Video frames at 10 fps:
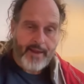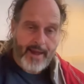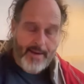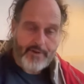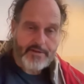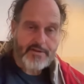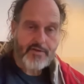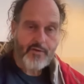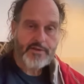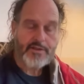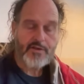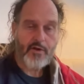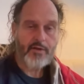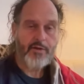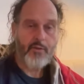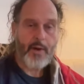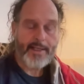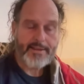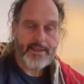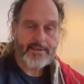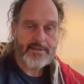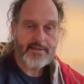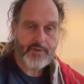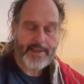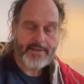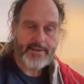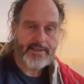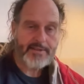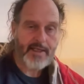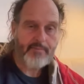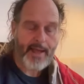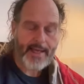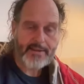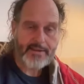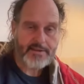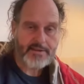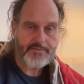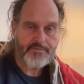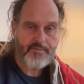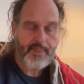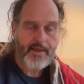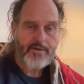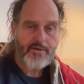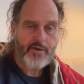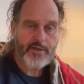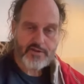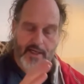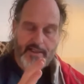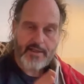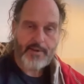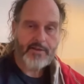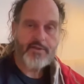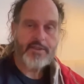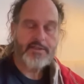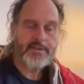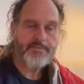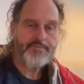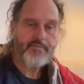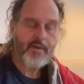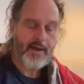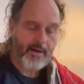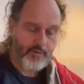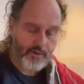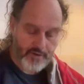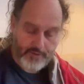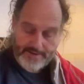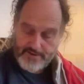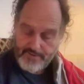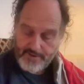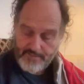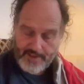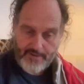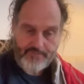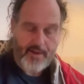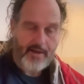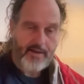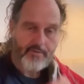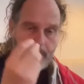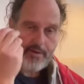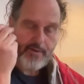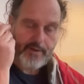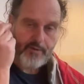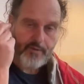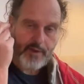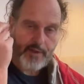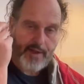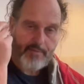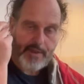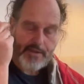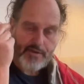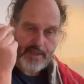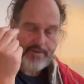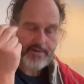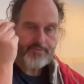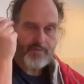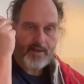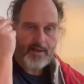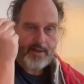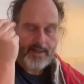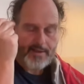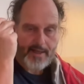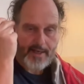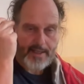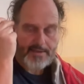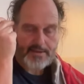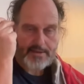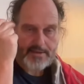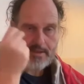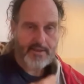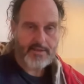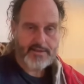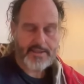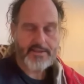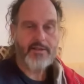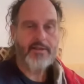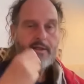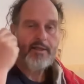happens, which is called the whiteness, redness, and blackness. You can study about these. I won't go into them now. But when they meet together at the heart center,